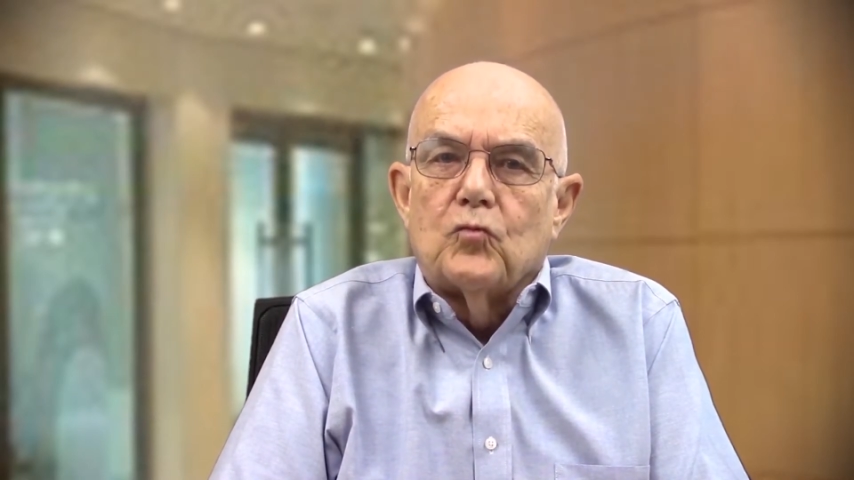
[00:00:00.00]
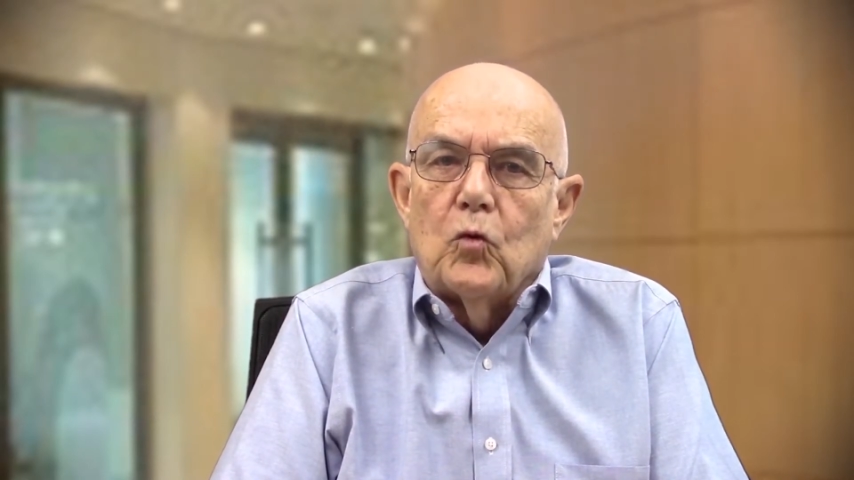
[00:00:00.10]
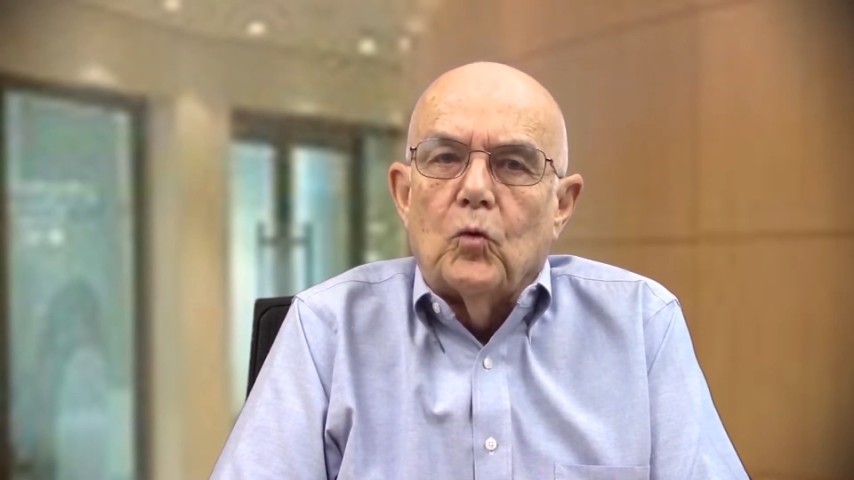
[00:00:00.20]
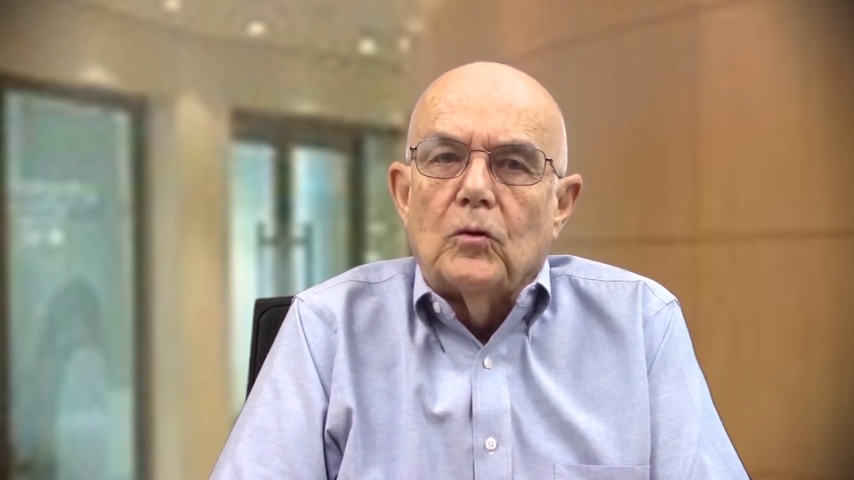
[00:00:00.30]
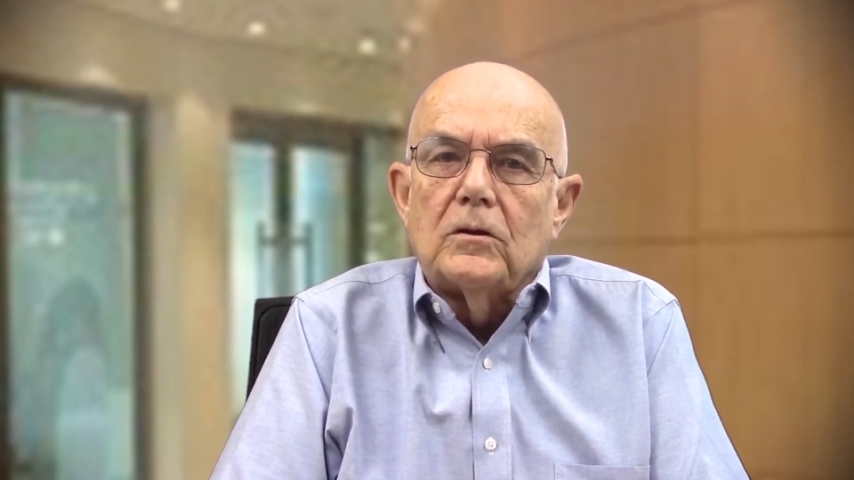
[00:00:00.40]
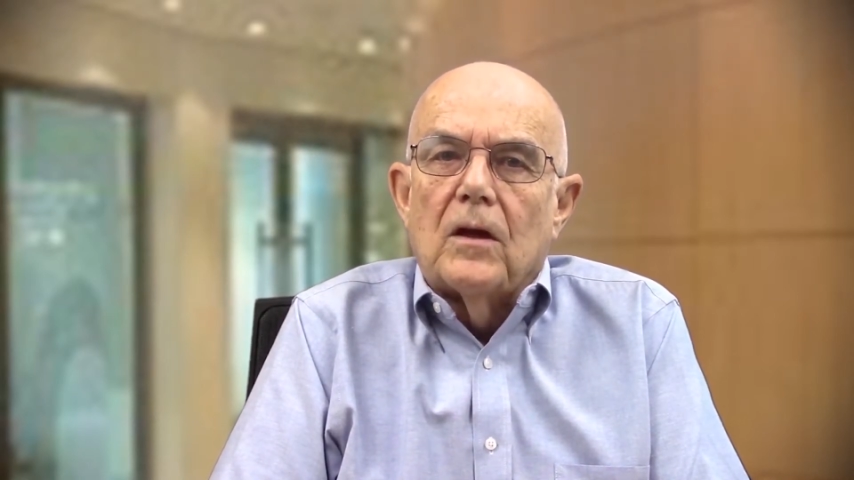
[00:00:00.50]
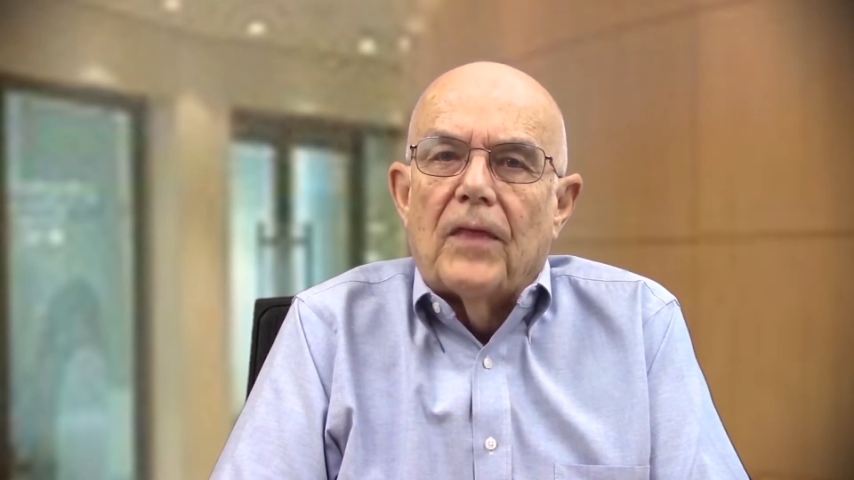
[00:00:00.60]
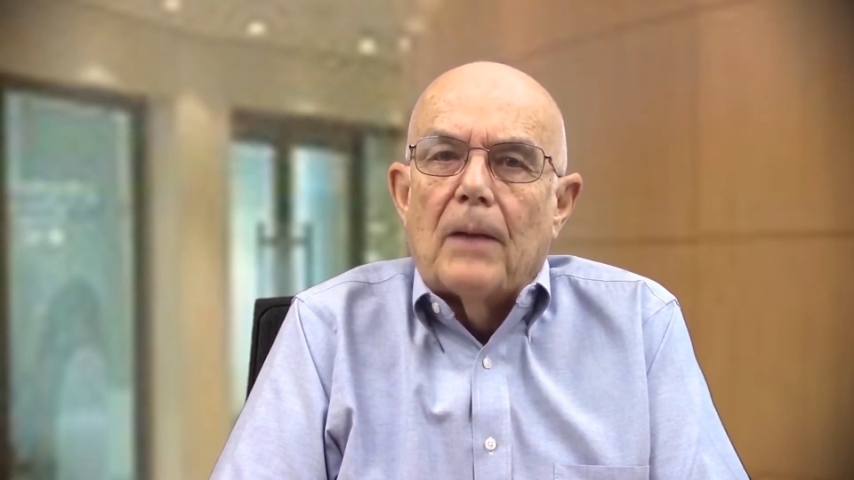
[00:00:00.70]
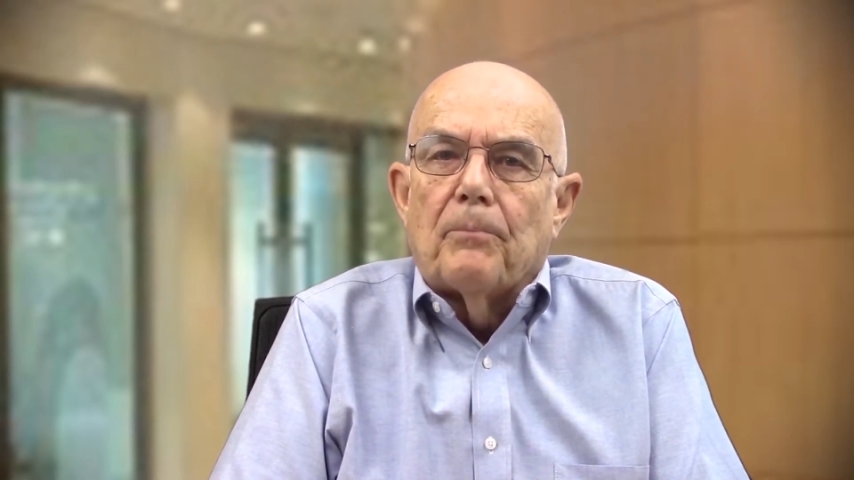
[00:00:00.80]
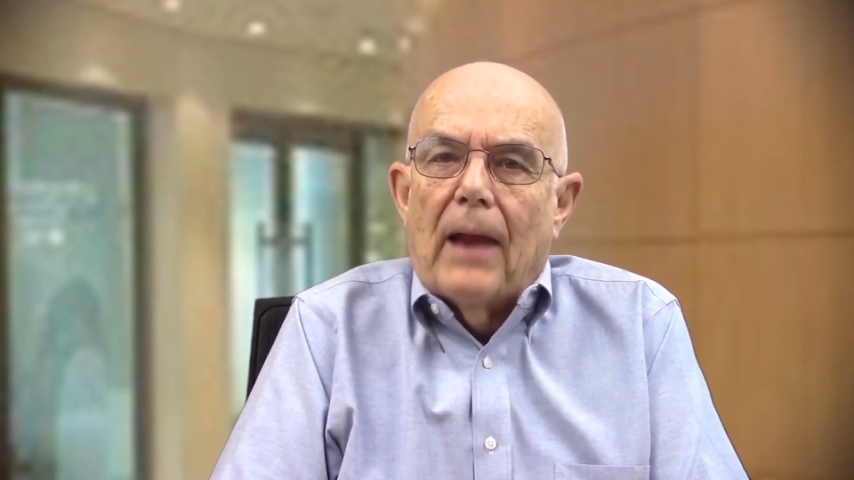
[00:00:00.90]
ruled
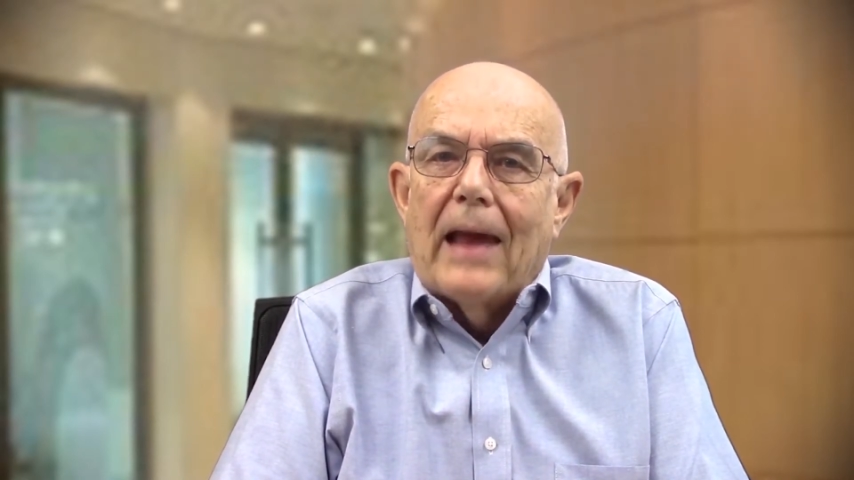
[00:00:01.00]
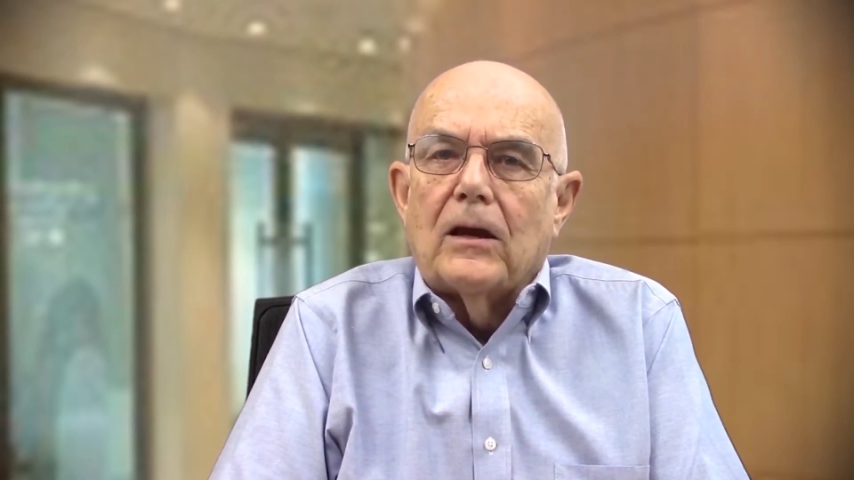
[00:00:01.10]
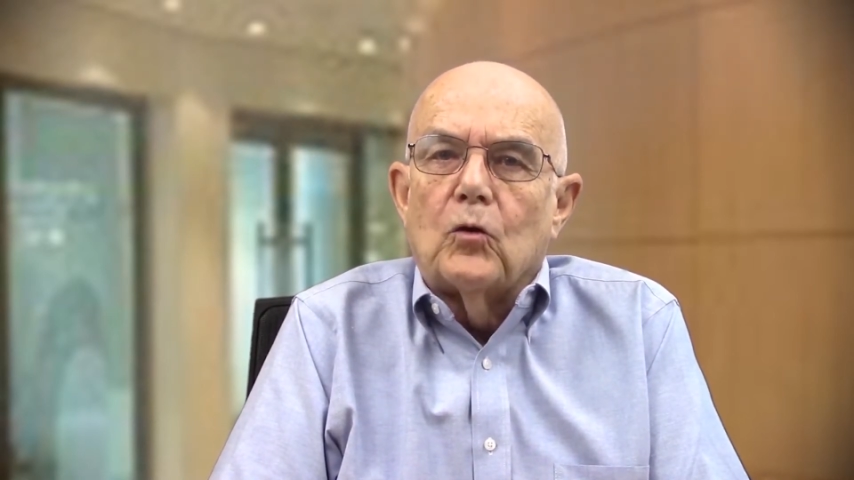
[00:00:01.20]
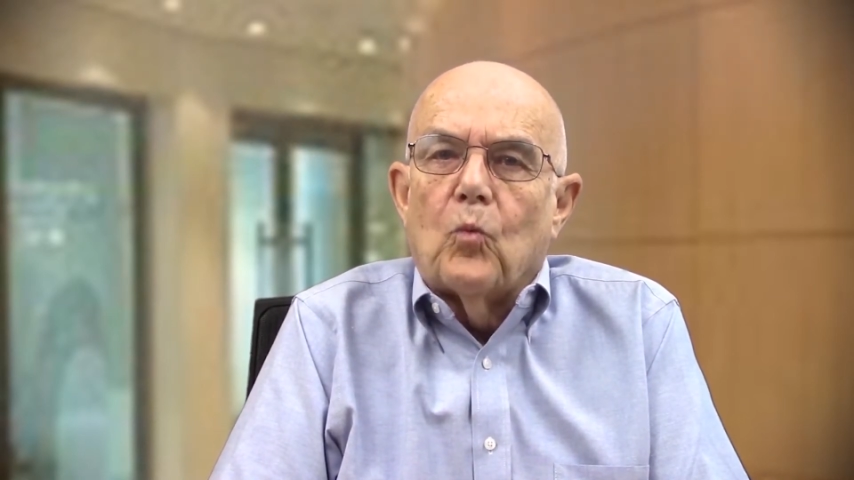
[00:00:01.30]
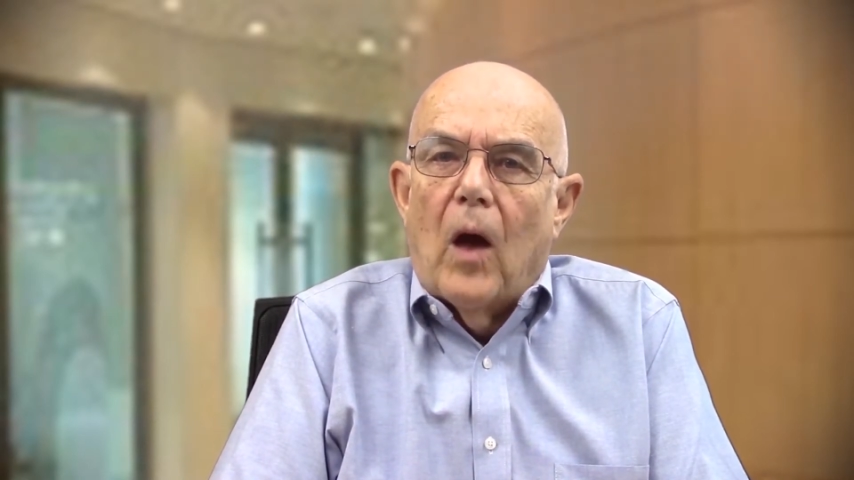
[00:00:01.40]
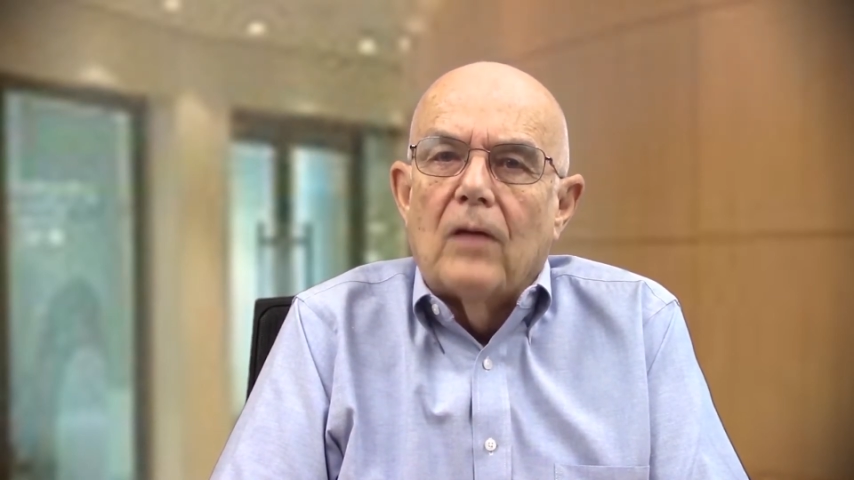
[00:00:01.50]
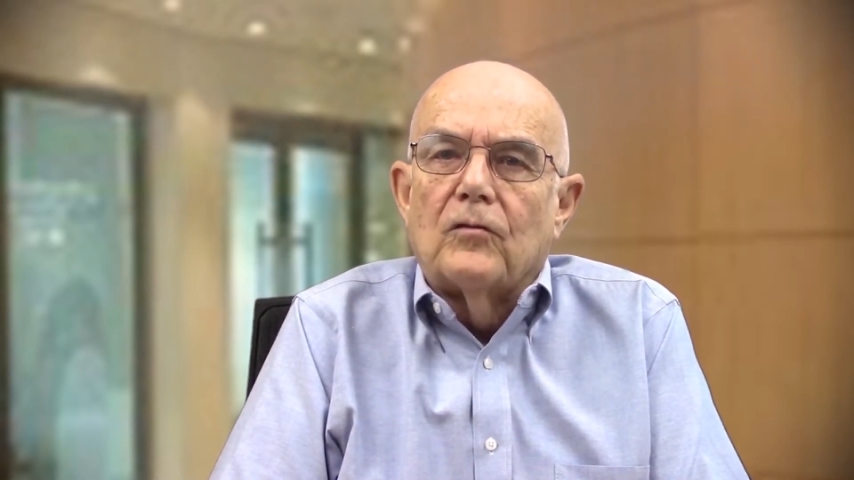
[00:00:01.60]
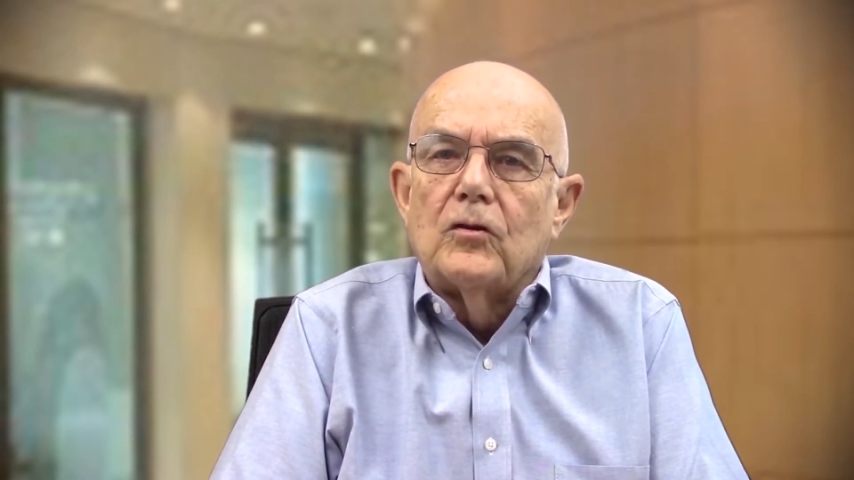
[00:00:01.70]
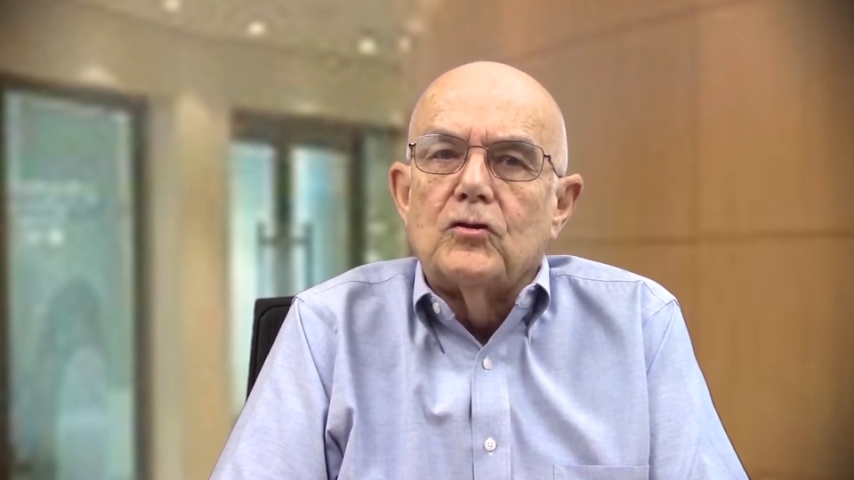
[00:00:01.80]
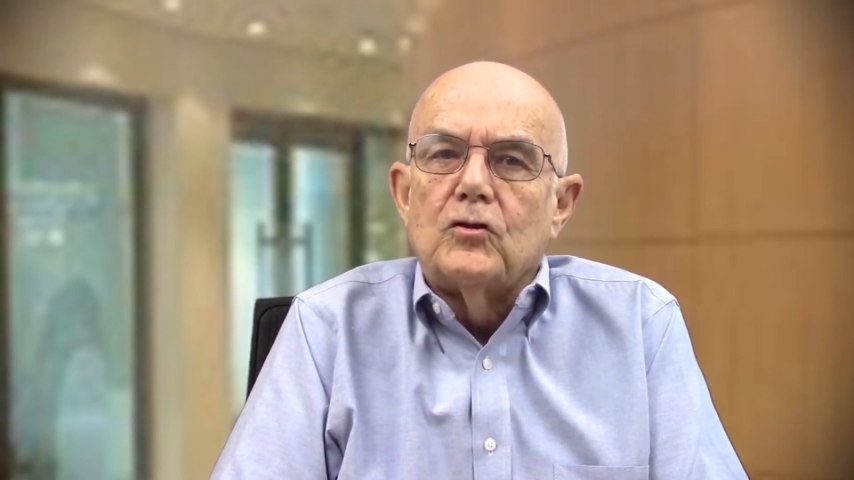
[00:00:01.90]
that blanket
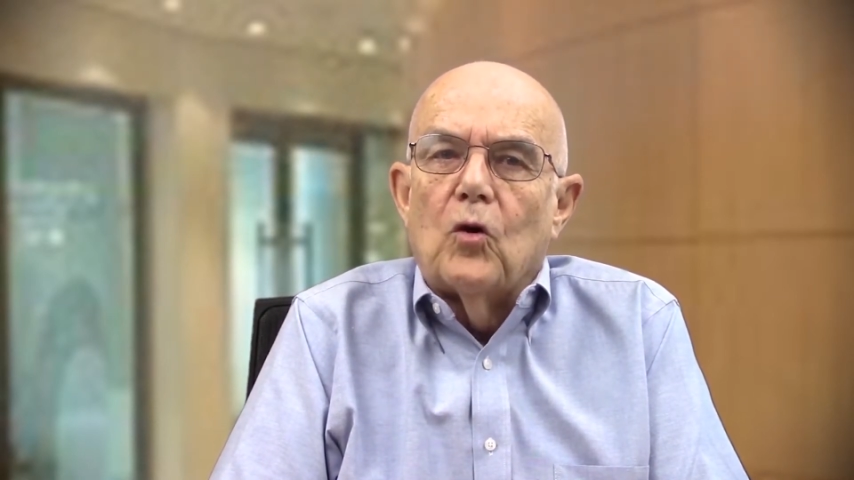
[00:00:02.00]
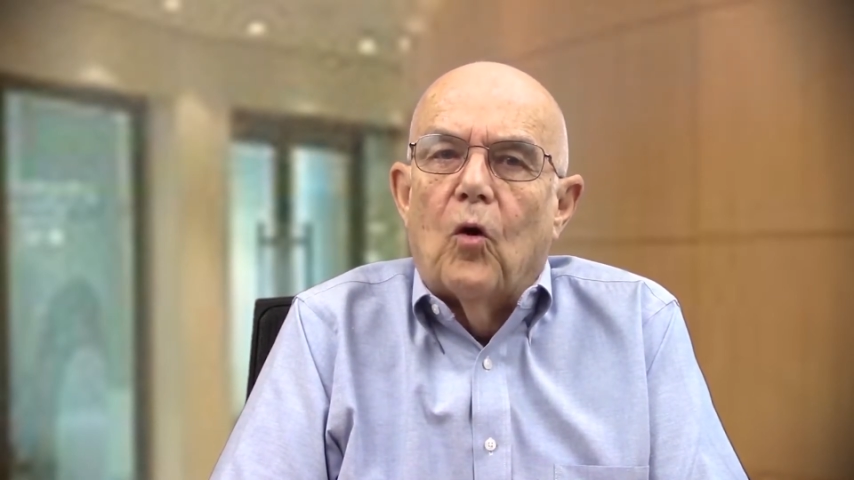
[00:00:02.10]
waivers